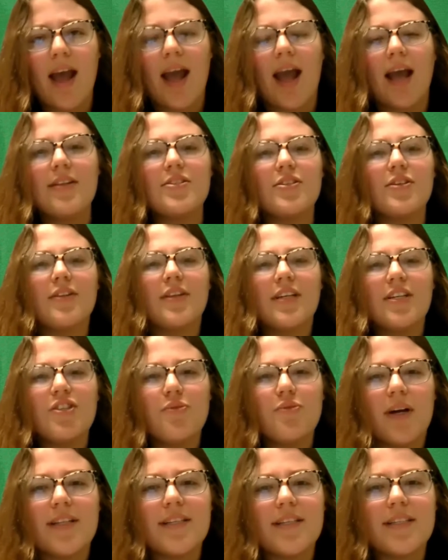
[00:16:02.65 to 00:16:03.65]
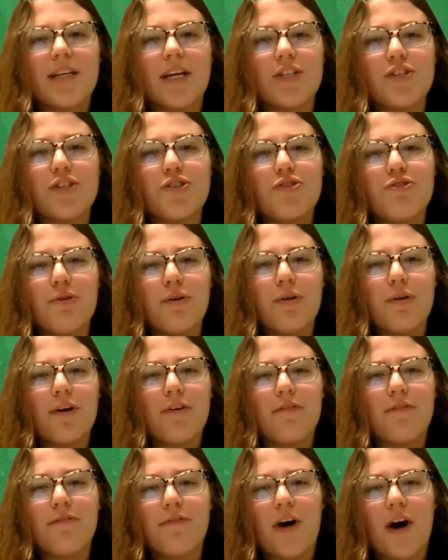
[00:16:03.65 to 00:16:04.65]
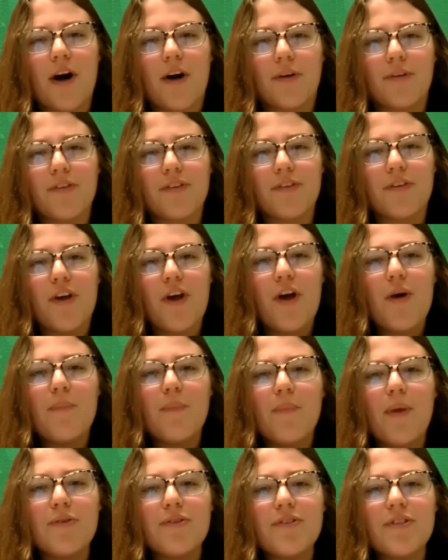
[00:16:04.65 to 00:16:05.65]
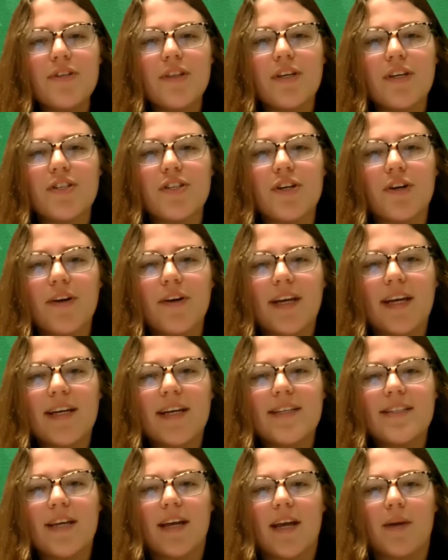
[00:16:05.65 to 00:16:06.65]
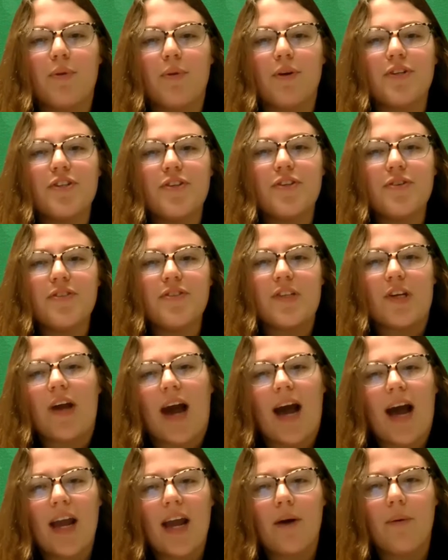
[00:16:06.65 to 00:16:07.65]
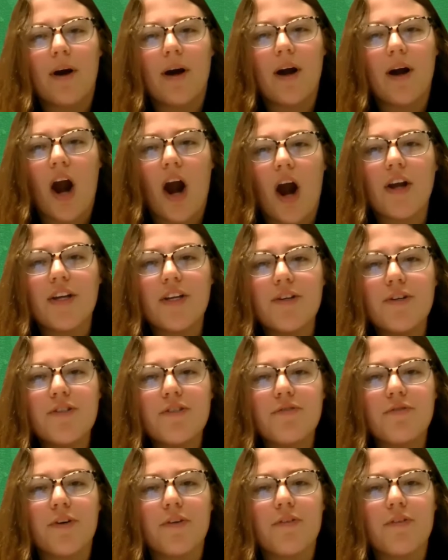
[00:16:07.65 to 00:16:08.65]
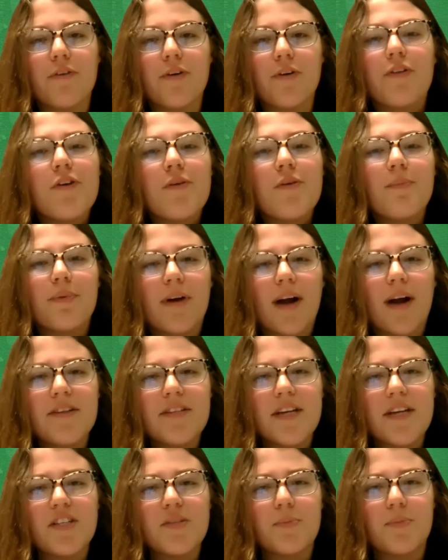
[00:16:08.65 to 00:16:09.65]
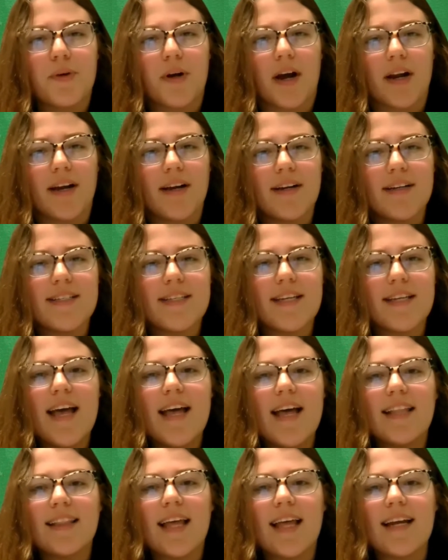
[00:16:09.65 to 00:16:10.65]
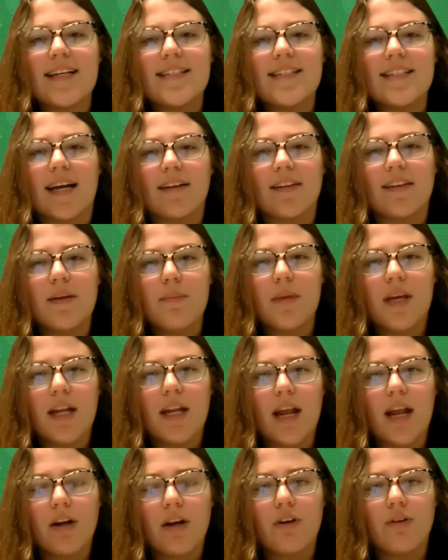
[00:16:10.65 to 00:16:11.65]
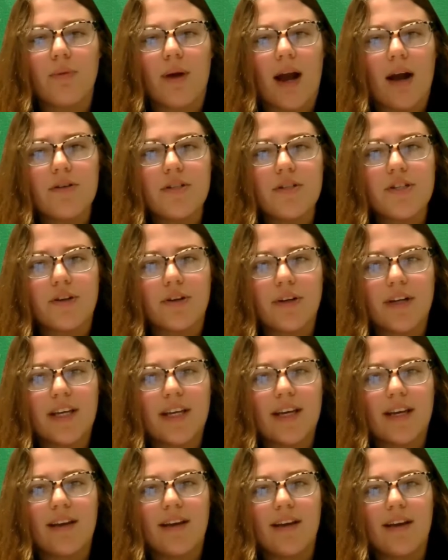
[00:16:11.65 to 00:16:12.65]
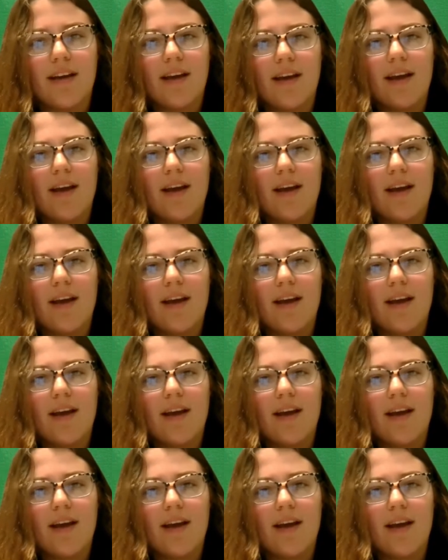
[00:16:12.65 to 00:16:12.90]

And so this one says, true or false? Most of the turkeys produced in Iowa are used for further processed products like deli meat and ground turkey.